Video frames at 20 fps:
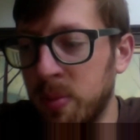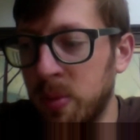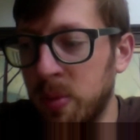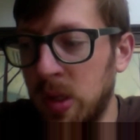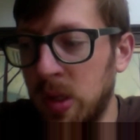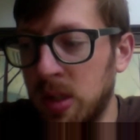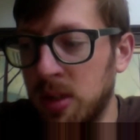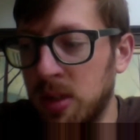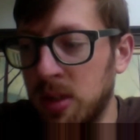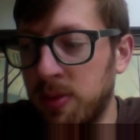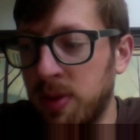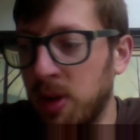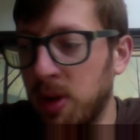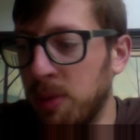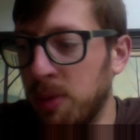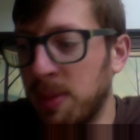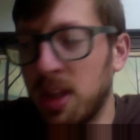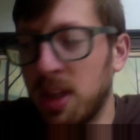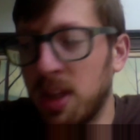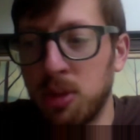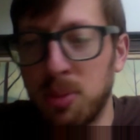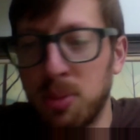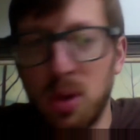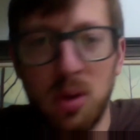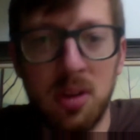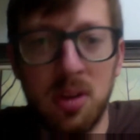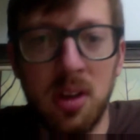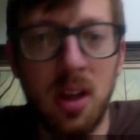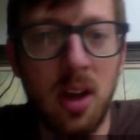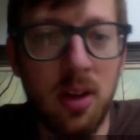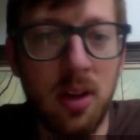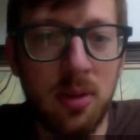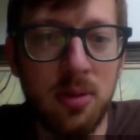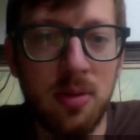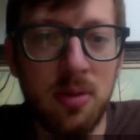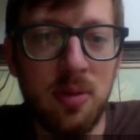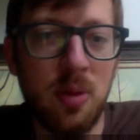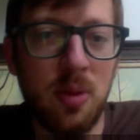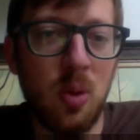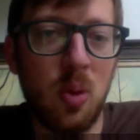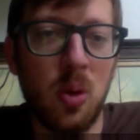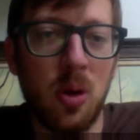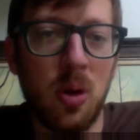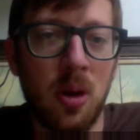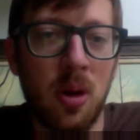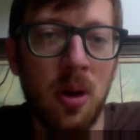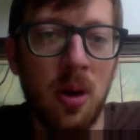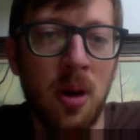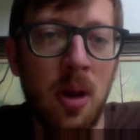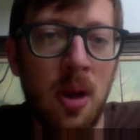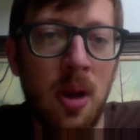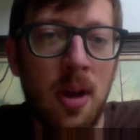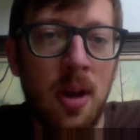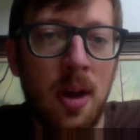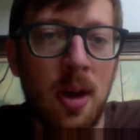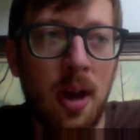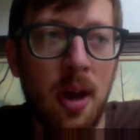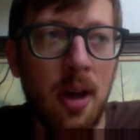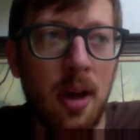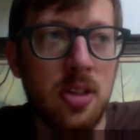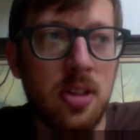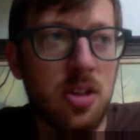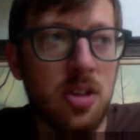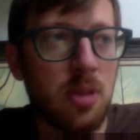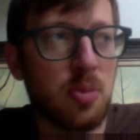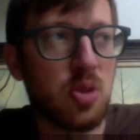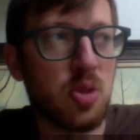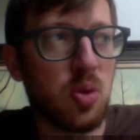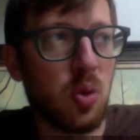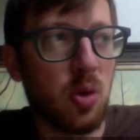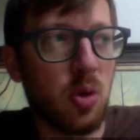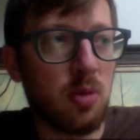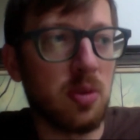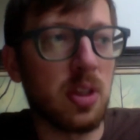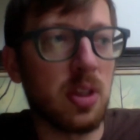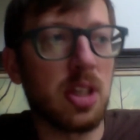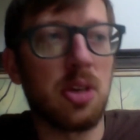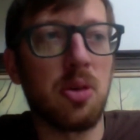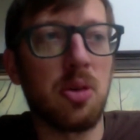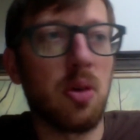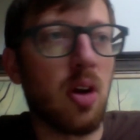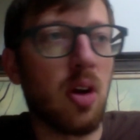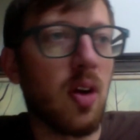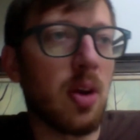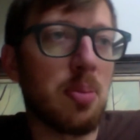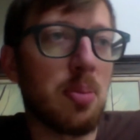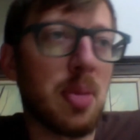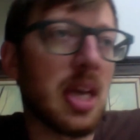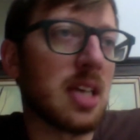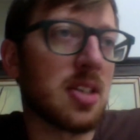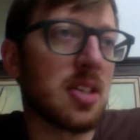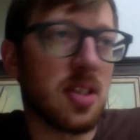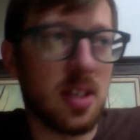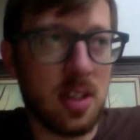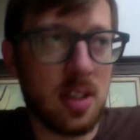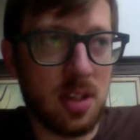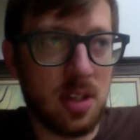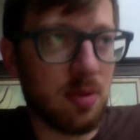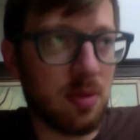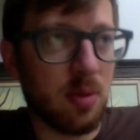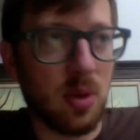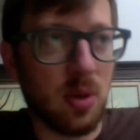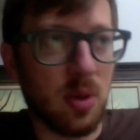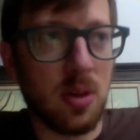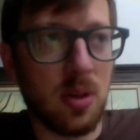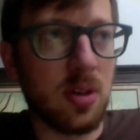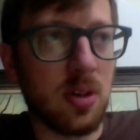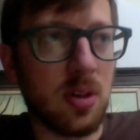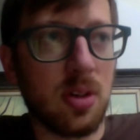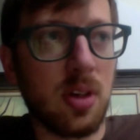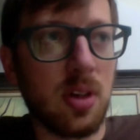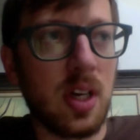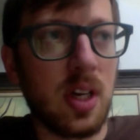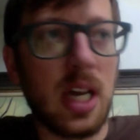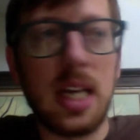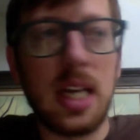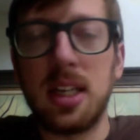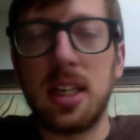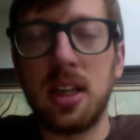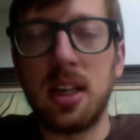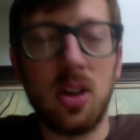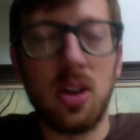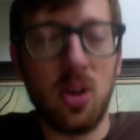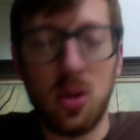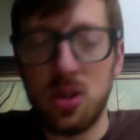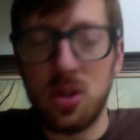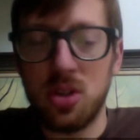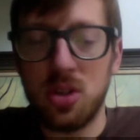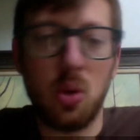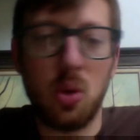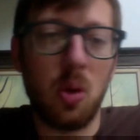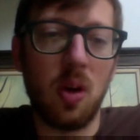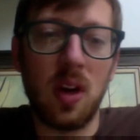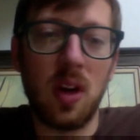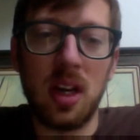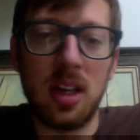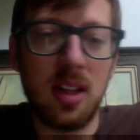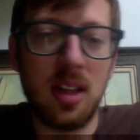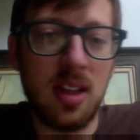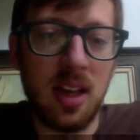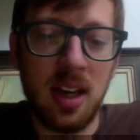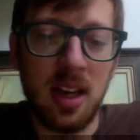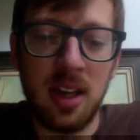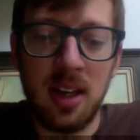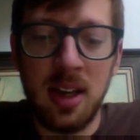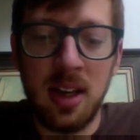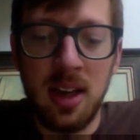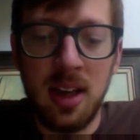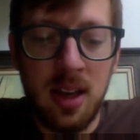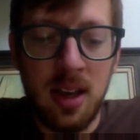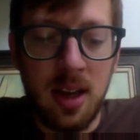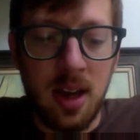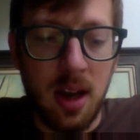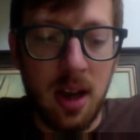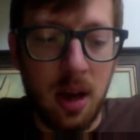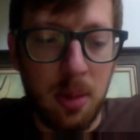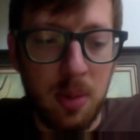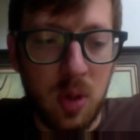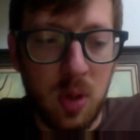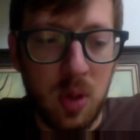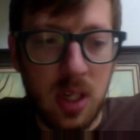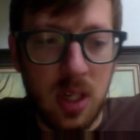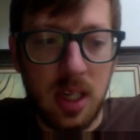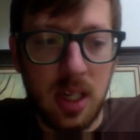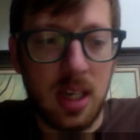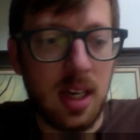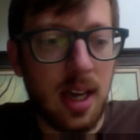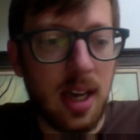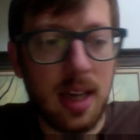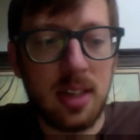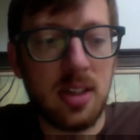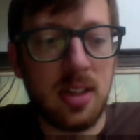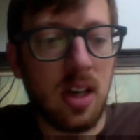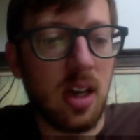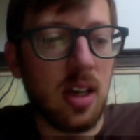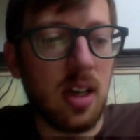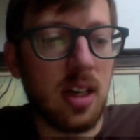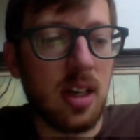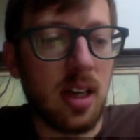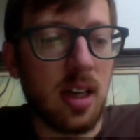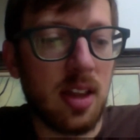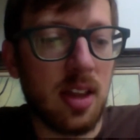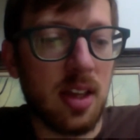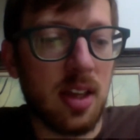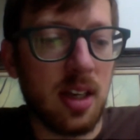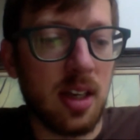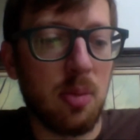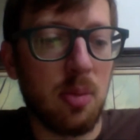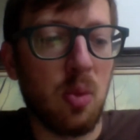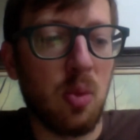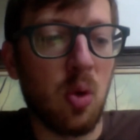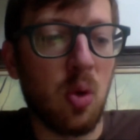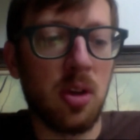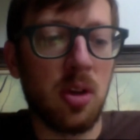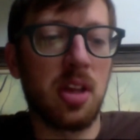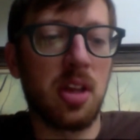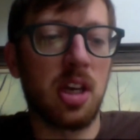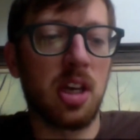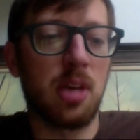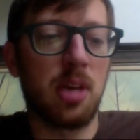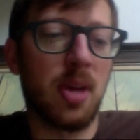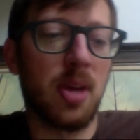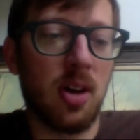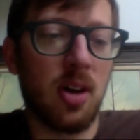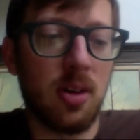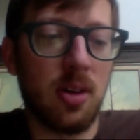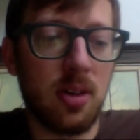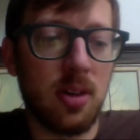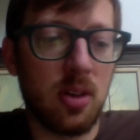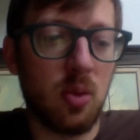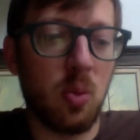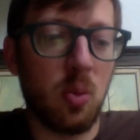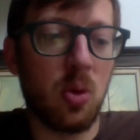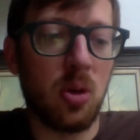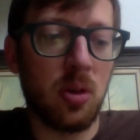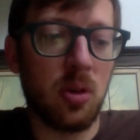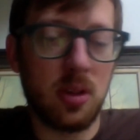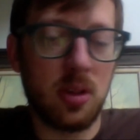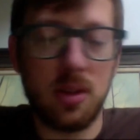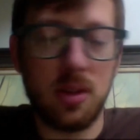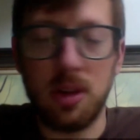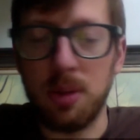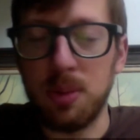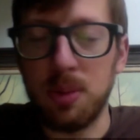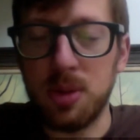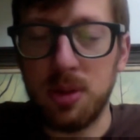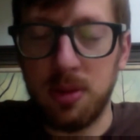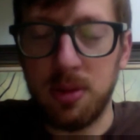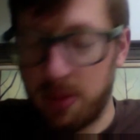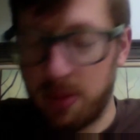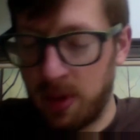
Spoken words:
a film that you both love, or some sort of literary basis for an idea or a story that you can connect on. And I think the more you think about the world in terms of